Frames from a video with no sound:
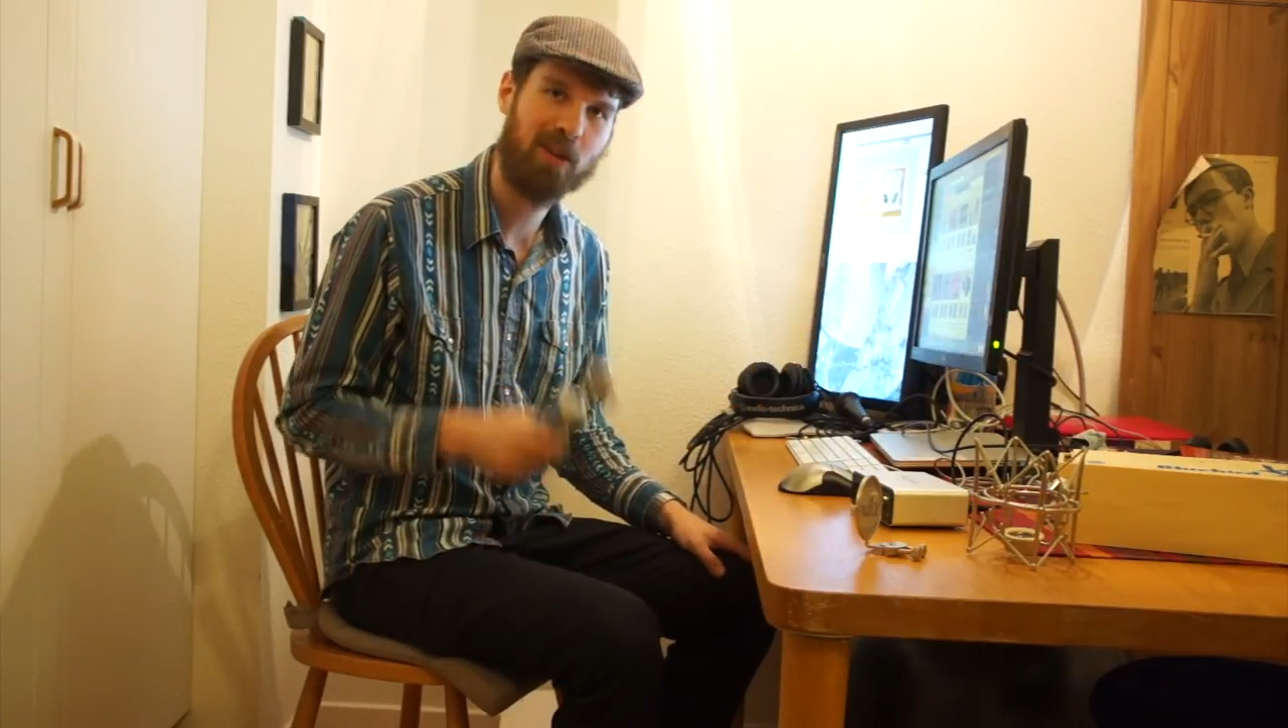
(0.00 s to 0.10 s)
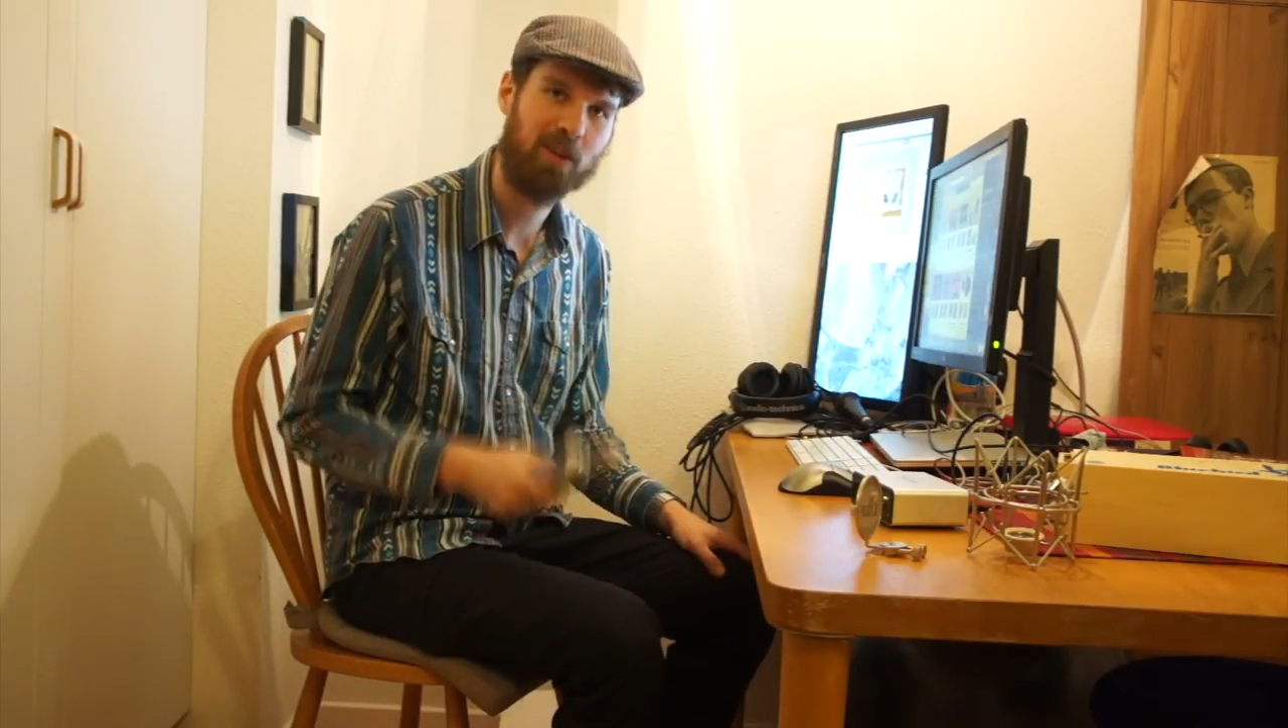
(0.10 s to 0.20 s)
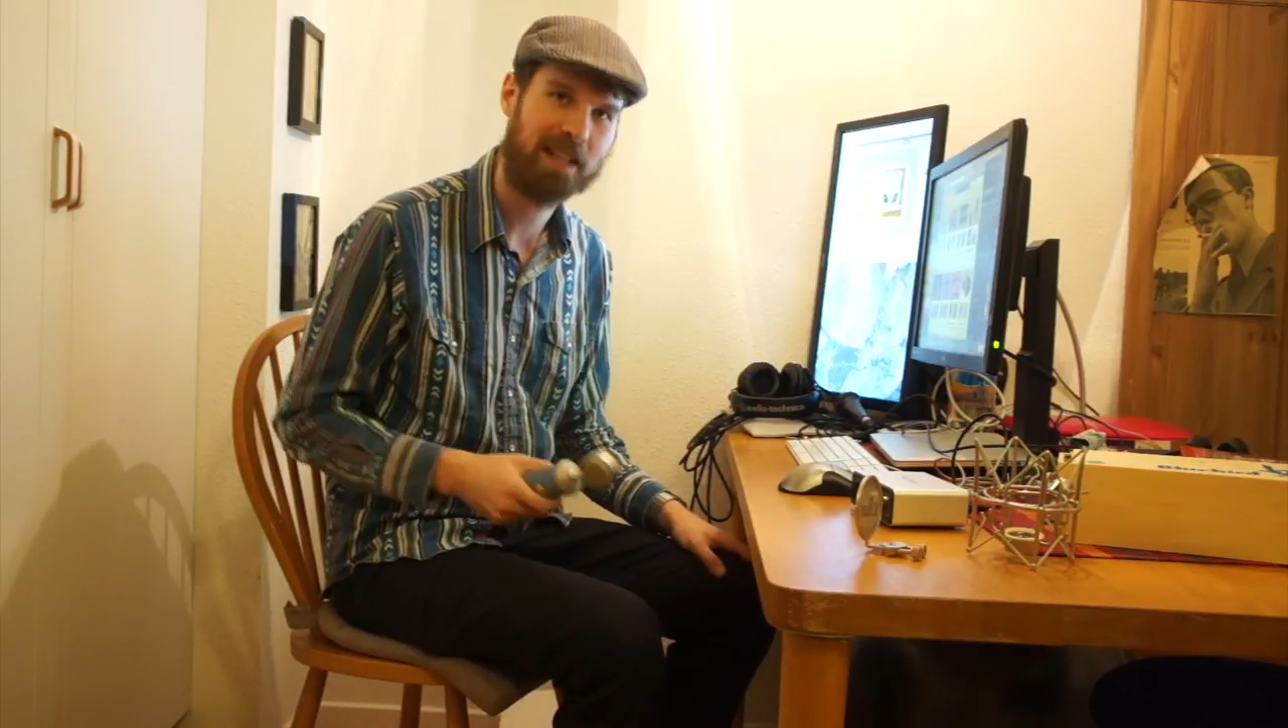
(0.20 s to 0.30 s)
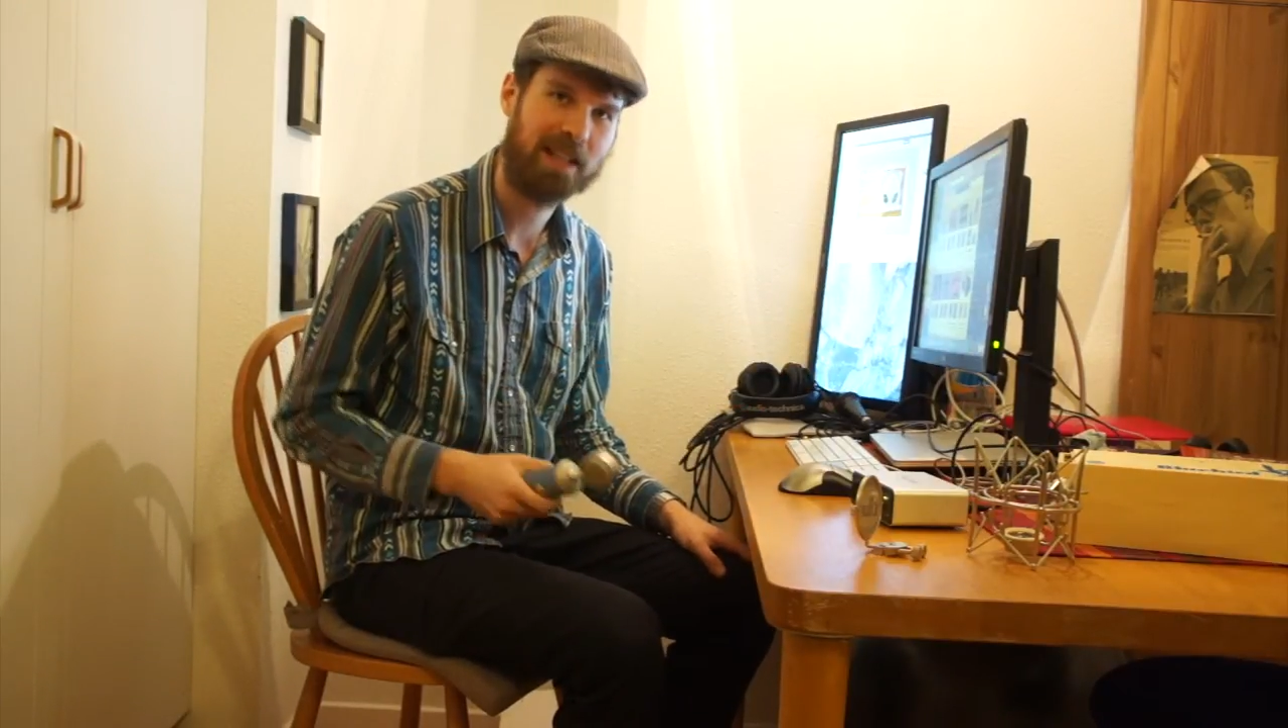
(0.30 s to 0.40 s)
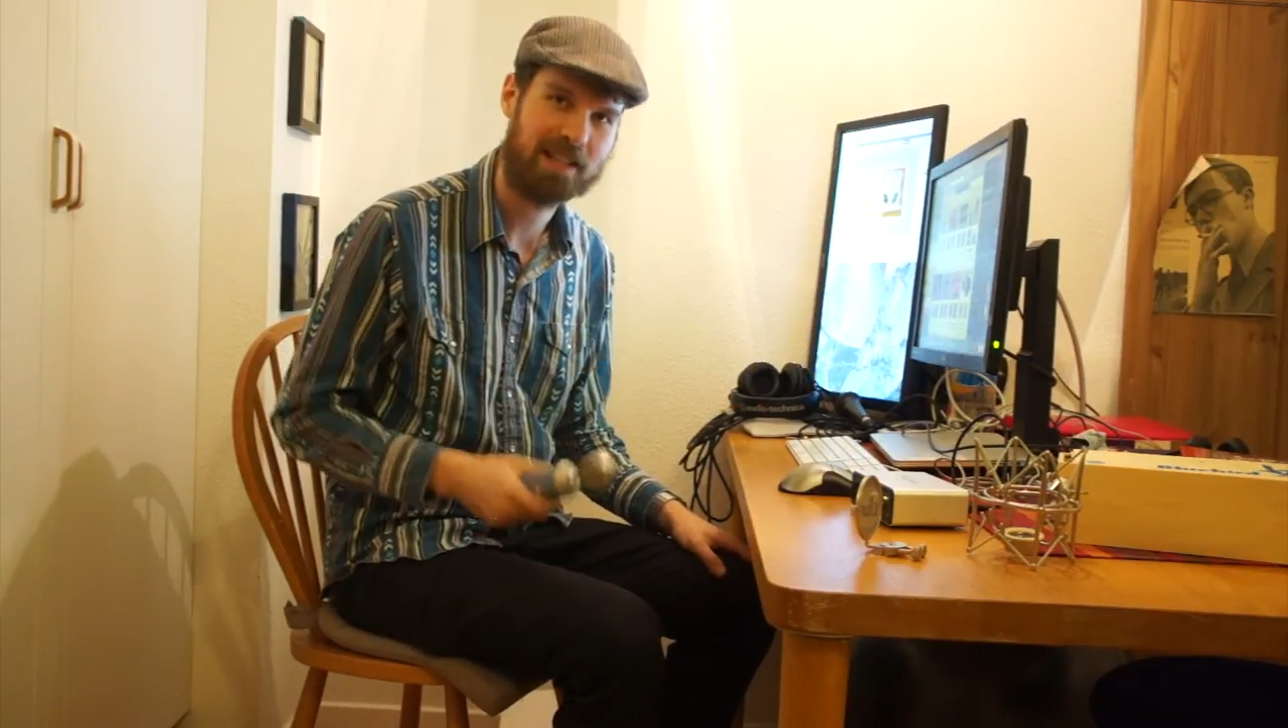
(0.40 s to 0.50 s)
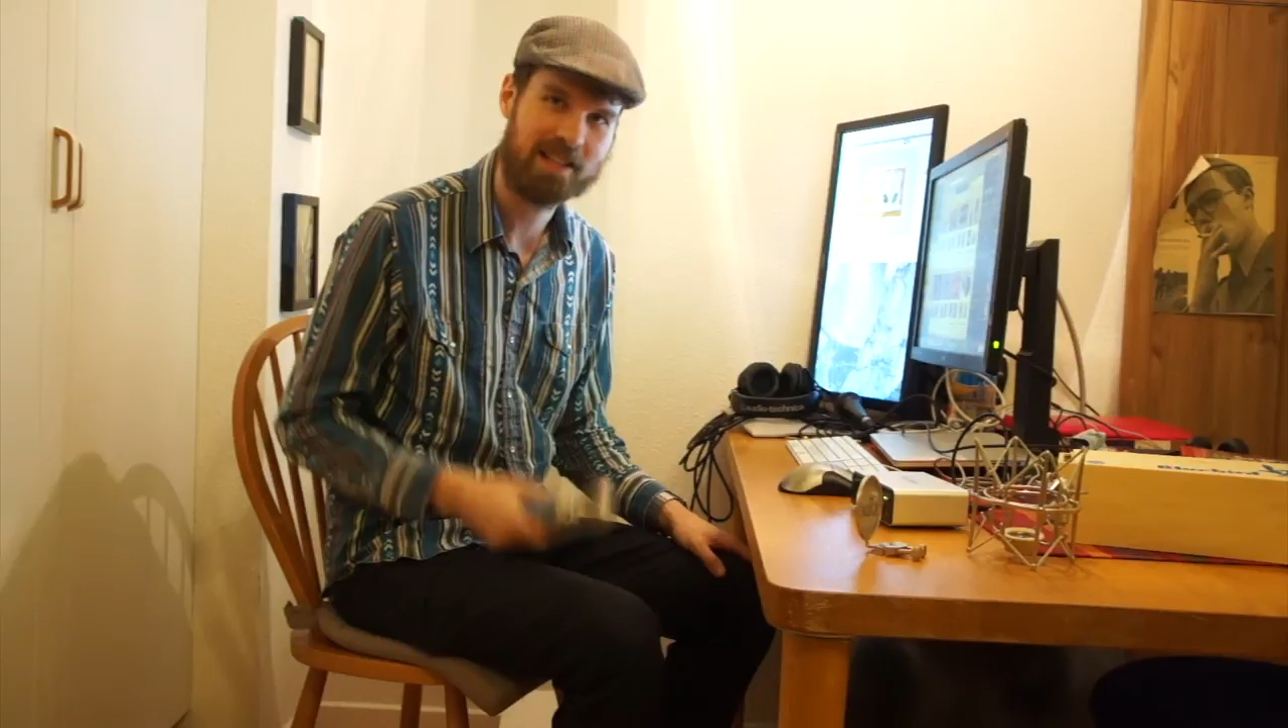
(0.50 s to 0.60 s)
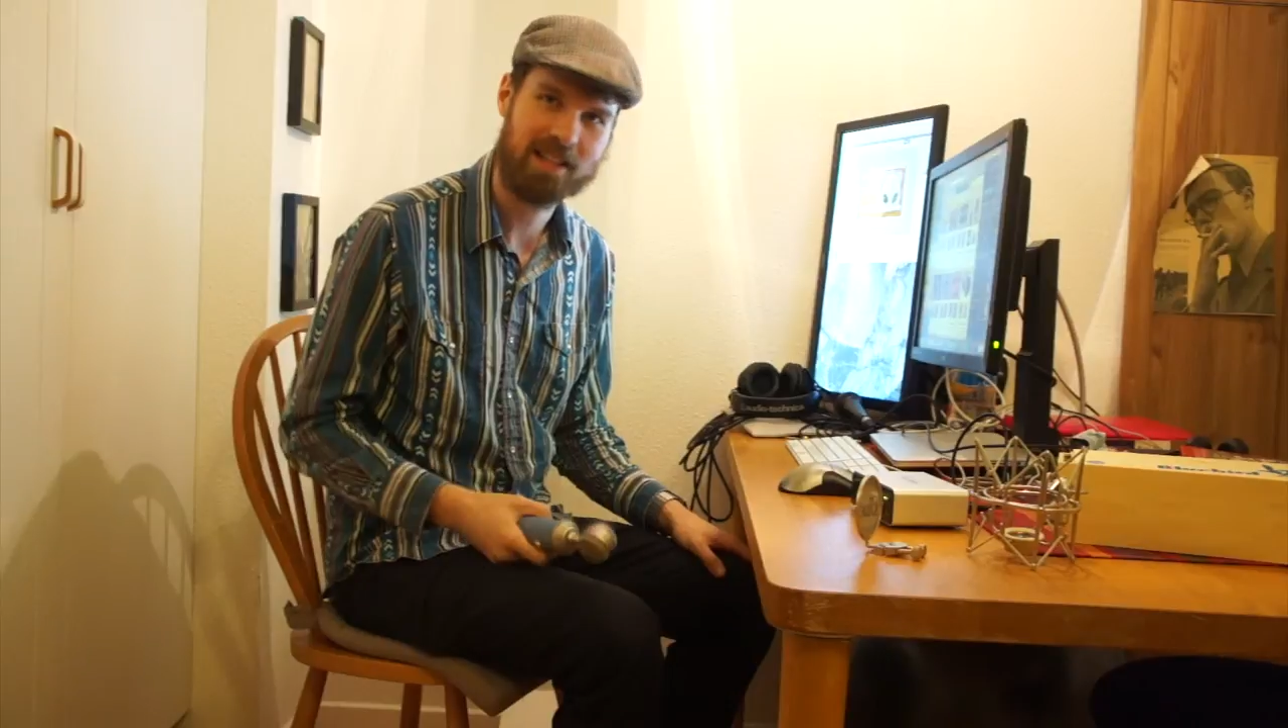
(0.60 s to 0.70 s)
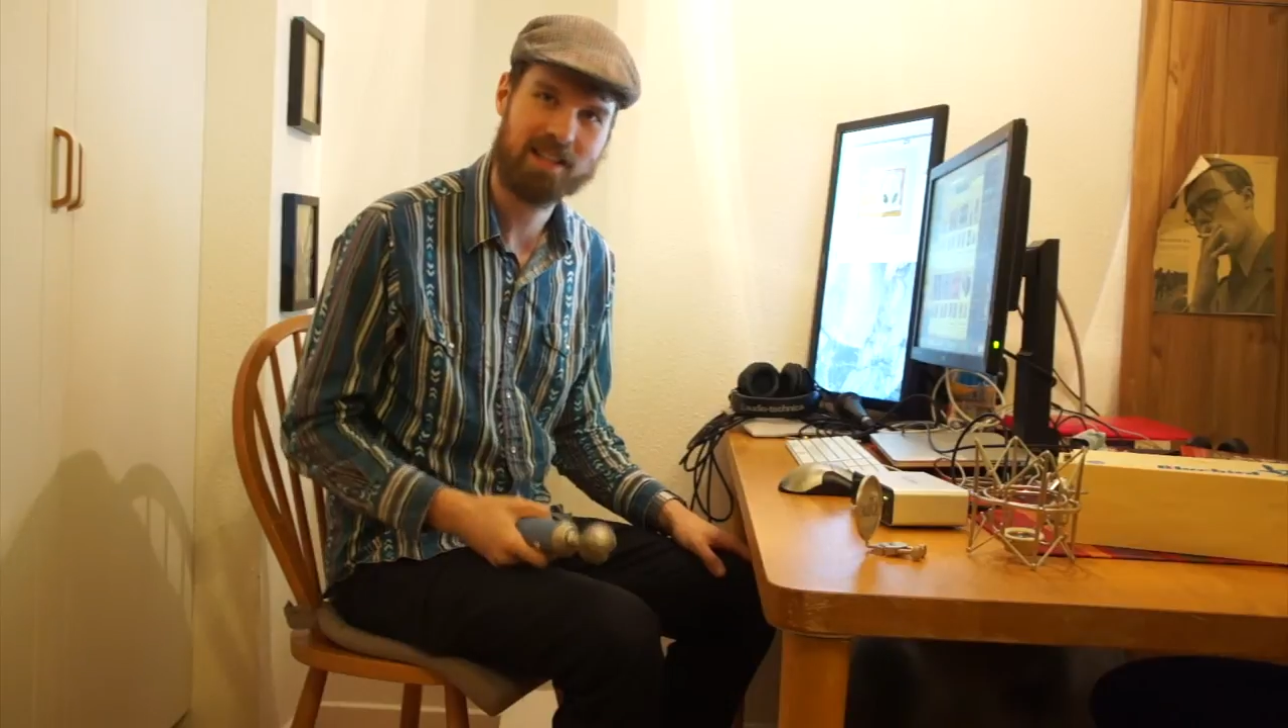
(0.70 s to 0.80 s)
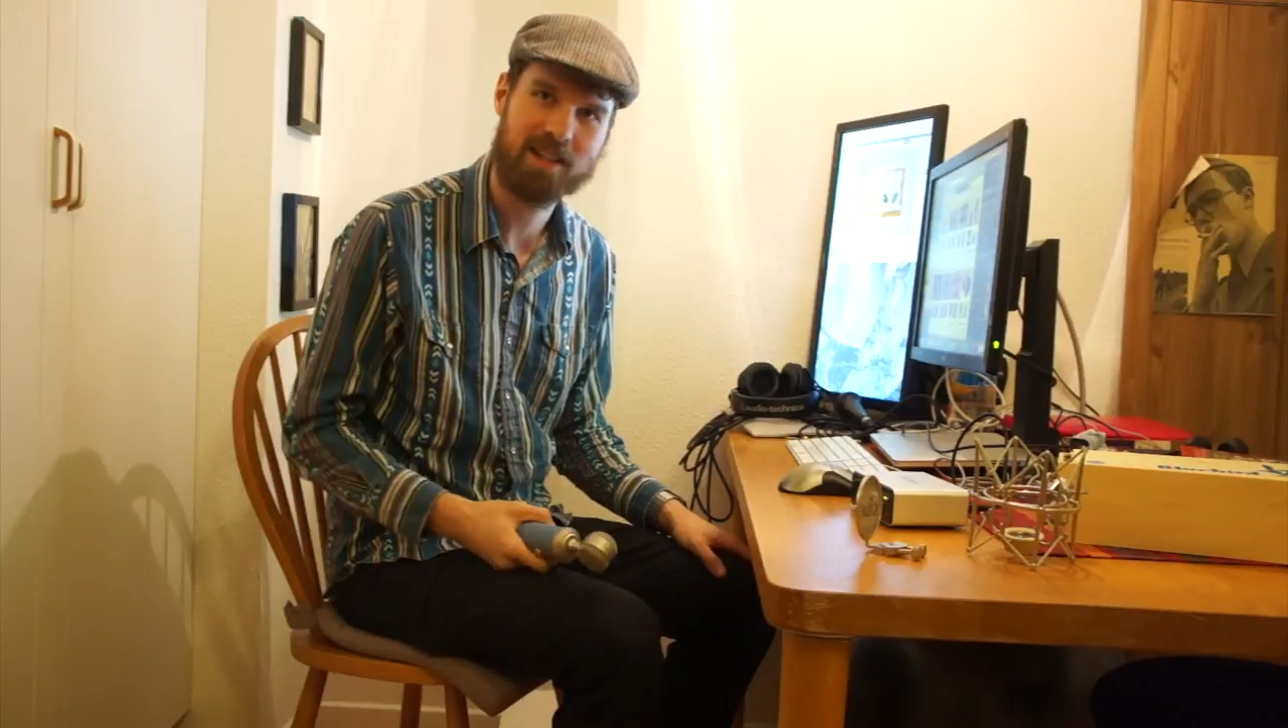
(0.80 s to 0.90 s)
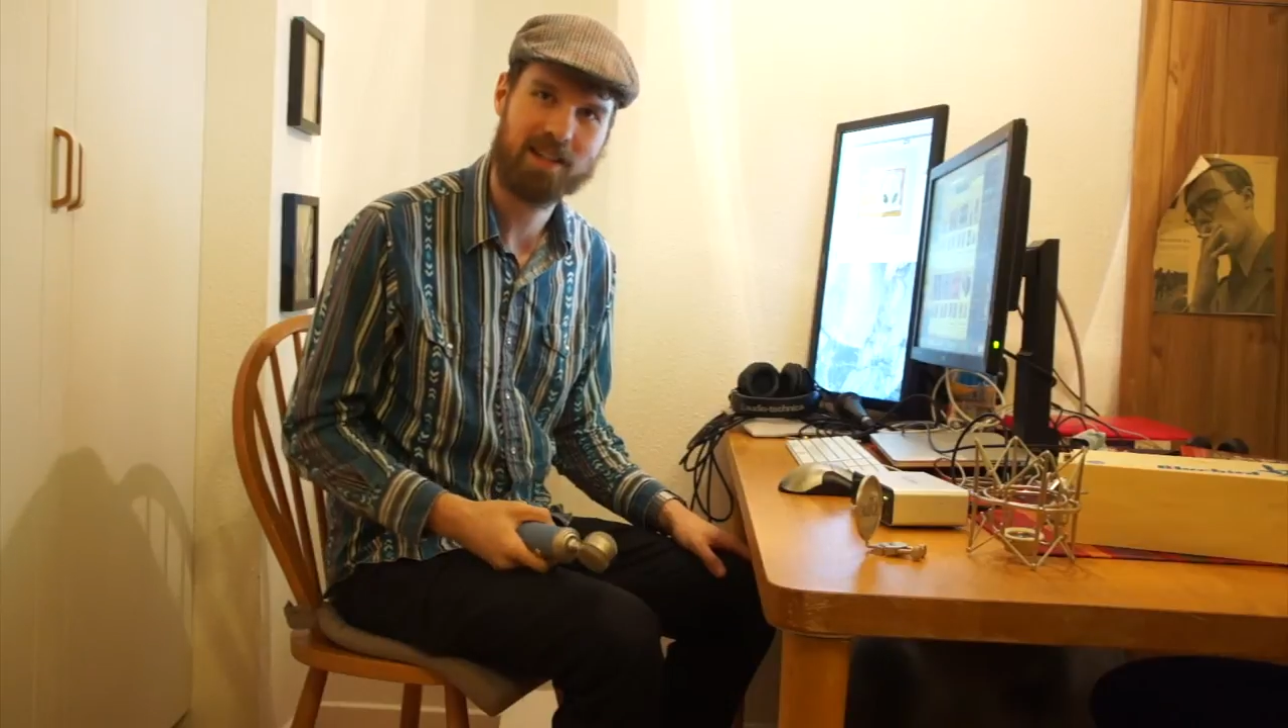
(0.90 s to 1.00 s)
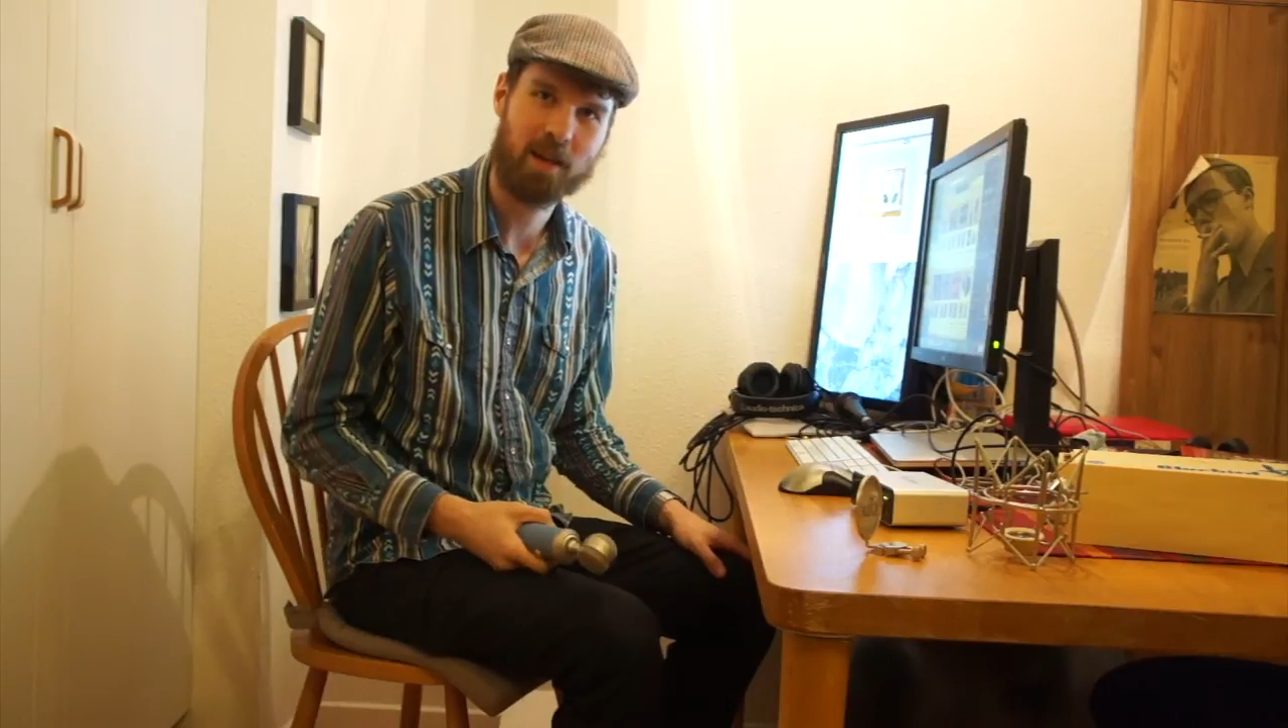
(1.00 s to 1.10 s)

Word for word: can see some